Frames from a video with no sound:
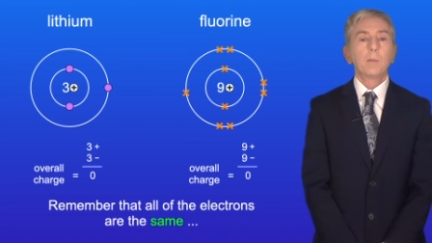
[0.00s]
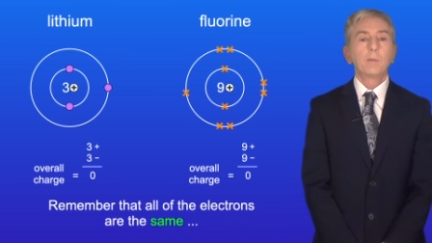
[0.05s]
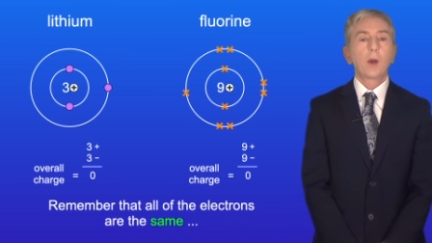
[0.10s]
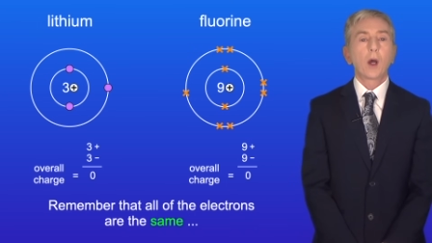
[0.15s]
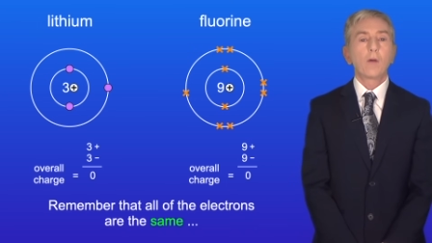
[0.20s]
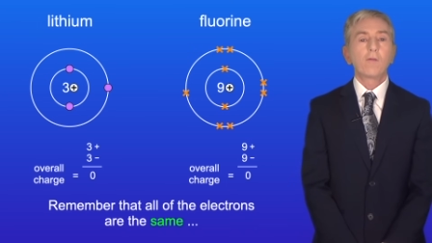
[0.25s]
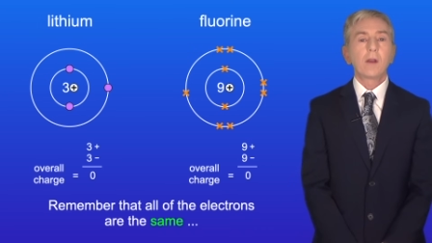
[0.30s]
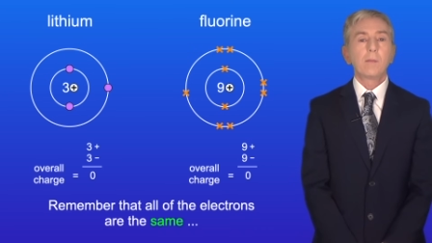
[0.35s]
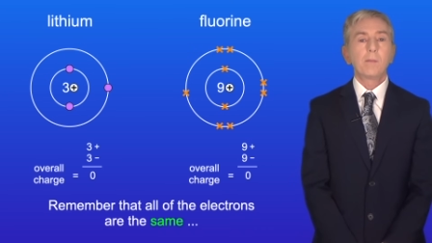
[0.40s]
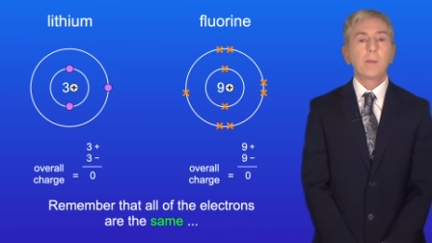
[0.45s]

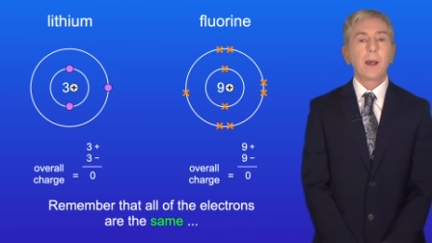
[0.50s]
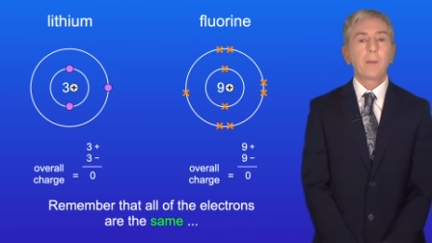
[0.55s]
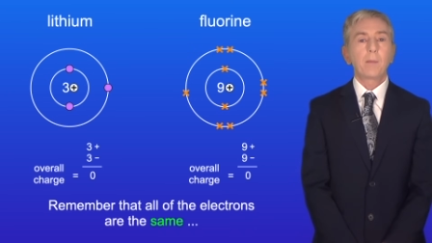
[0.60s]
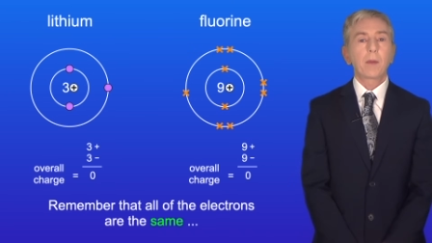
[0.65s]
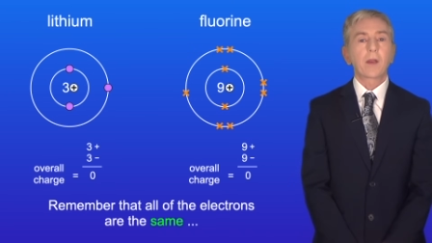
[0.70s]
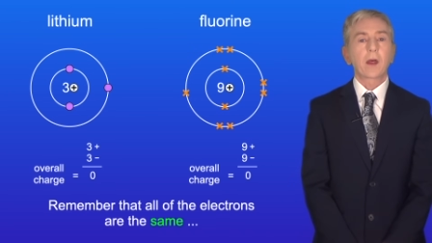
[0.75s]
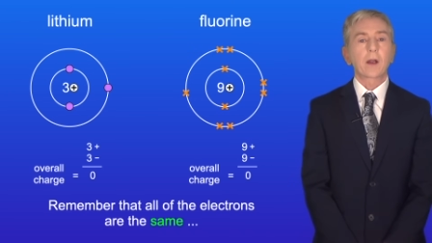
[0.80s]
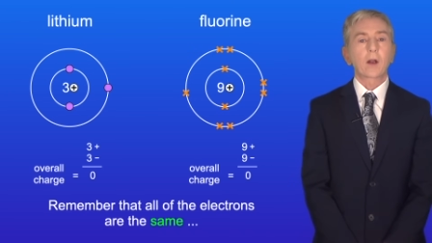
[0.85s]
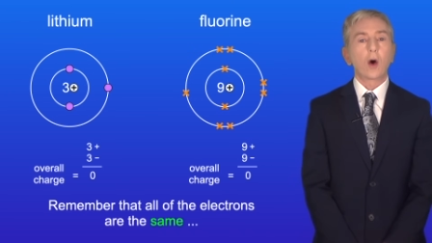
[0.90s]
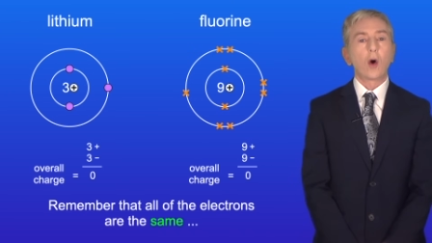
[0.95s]
But
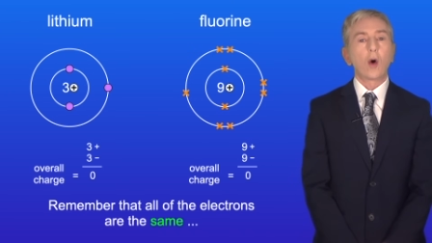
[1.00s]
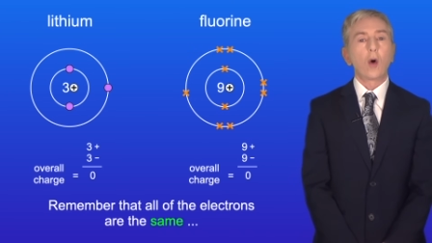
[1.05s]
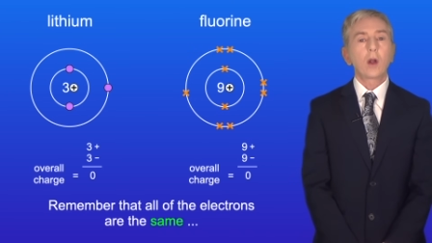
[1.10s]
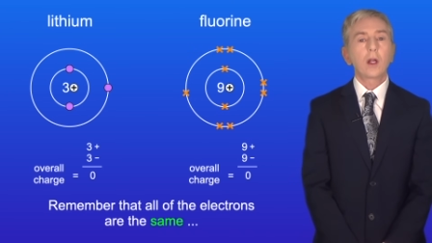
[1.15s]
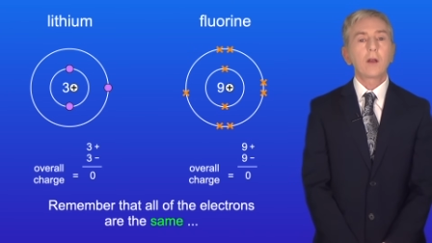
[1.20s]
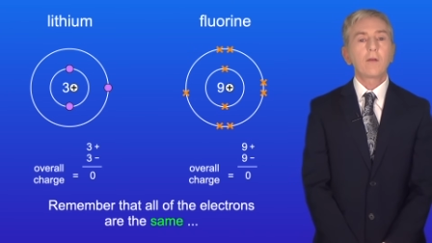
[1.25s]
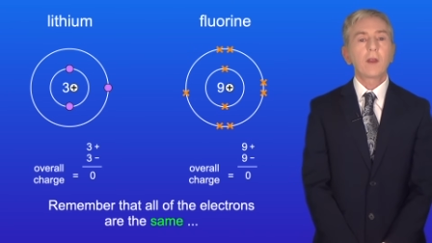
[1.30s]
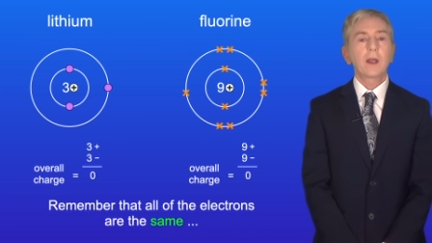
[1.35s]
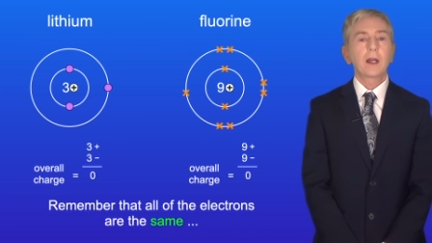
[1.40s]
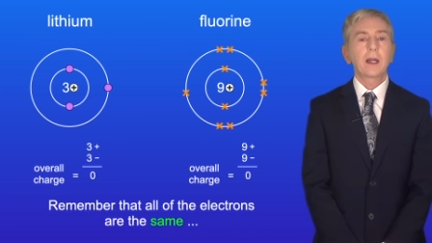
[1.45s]
remember that
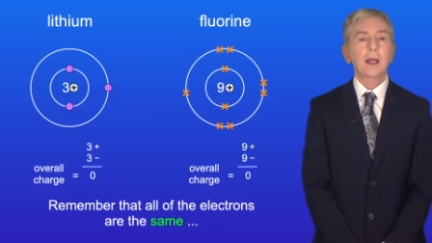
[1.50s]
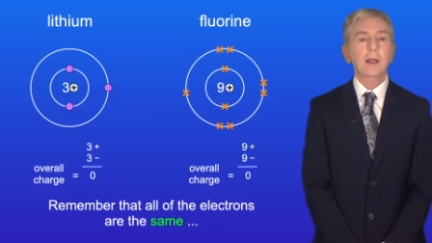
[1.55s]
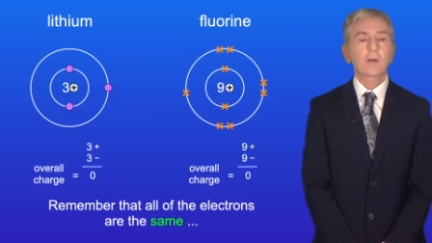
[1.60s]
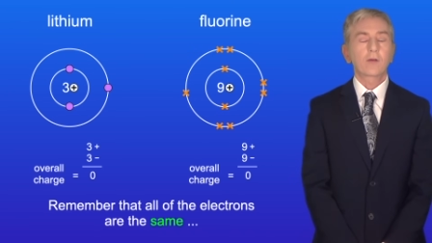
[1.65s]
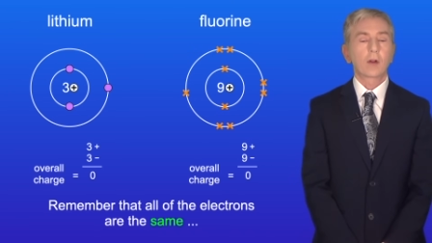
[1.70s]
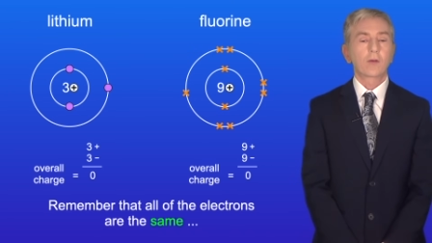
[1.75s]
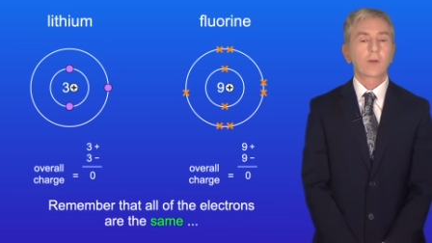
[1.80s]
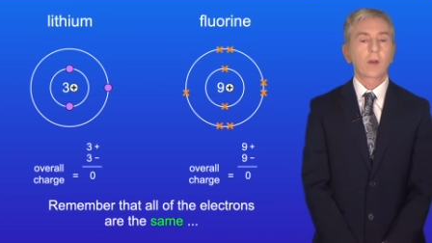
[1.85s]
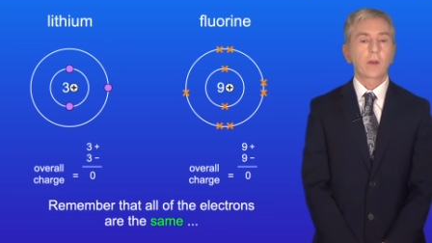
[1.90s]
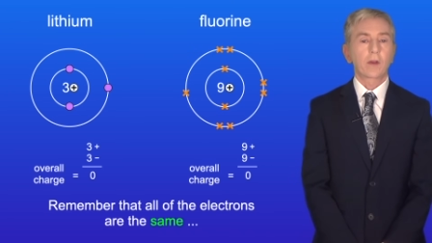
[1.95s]
all of the
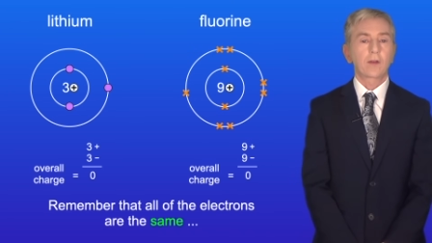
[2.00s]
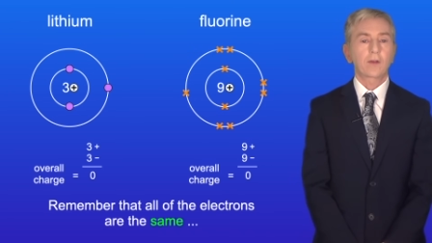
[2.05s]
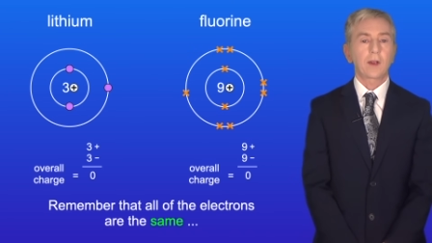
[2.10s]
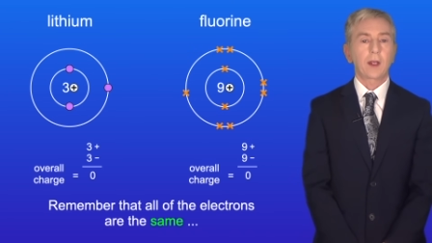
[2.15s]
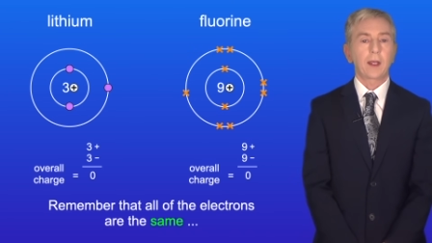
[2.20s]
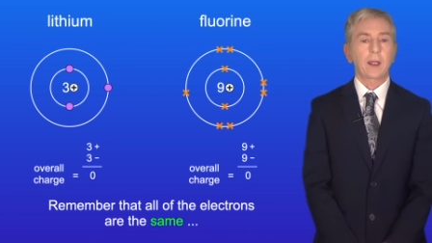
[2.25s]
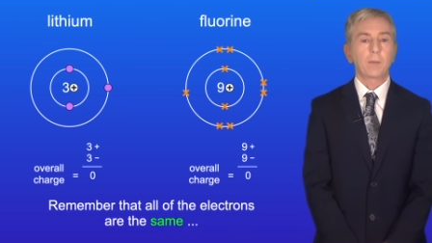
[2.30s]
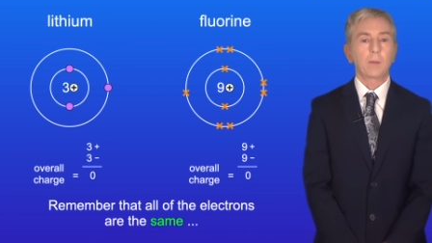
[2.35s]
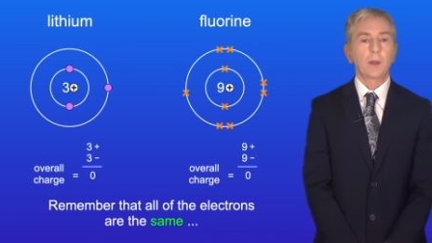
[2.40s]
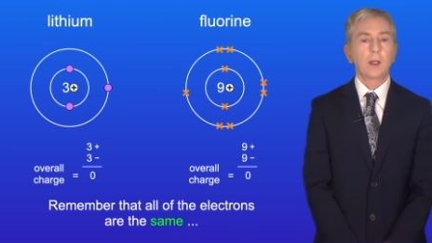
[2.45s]
electrons are the
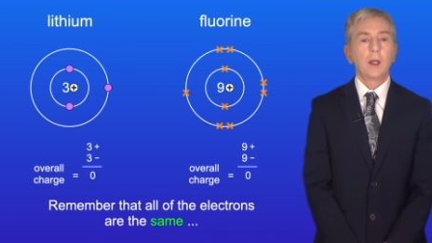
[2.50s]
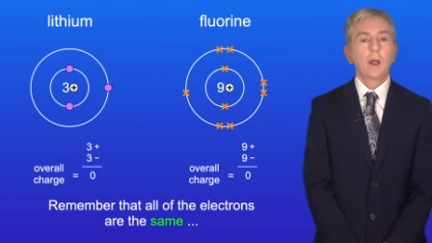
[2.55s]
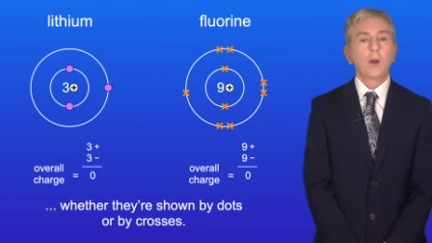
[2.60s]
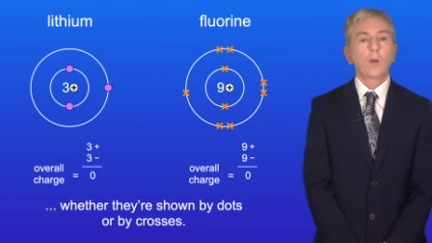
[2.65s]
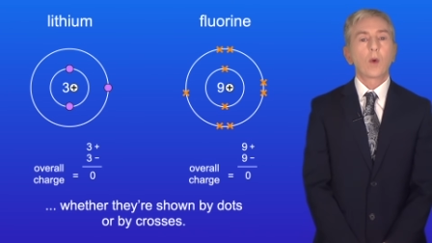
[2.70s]
same,